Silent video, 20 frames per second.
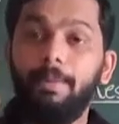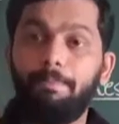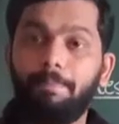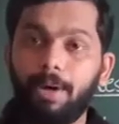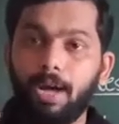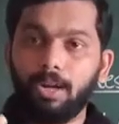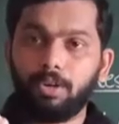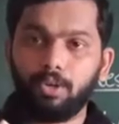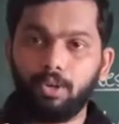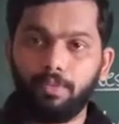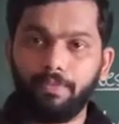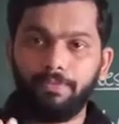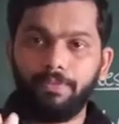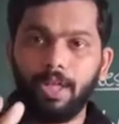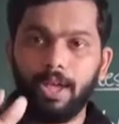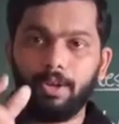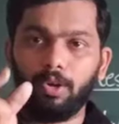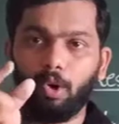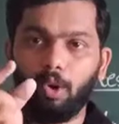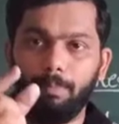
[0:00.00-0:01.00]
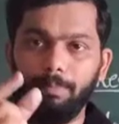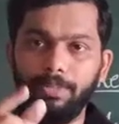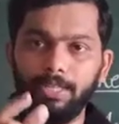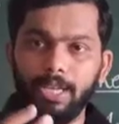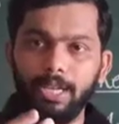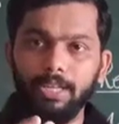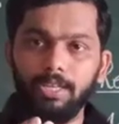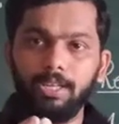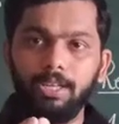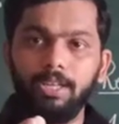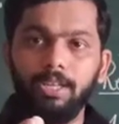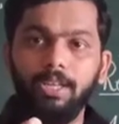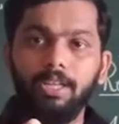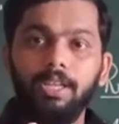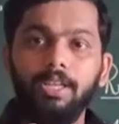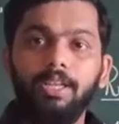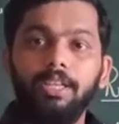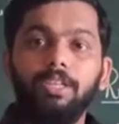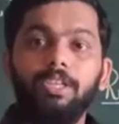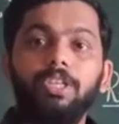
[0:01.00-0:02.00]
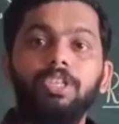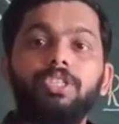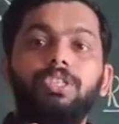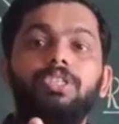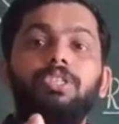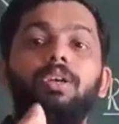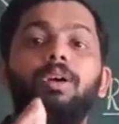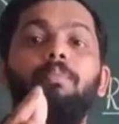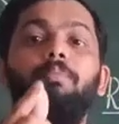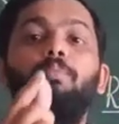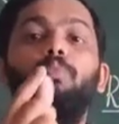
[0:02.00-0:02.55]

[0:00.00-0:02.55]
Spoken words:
part of that object is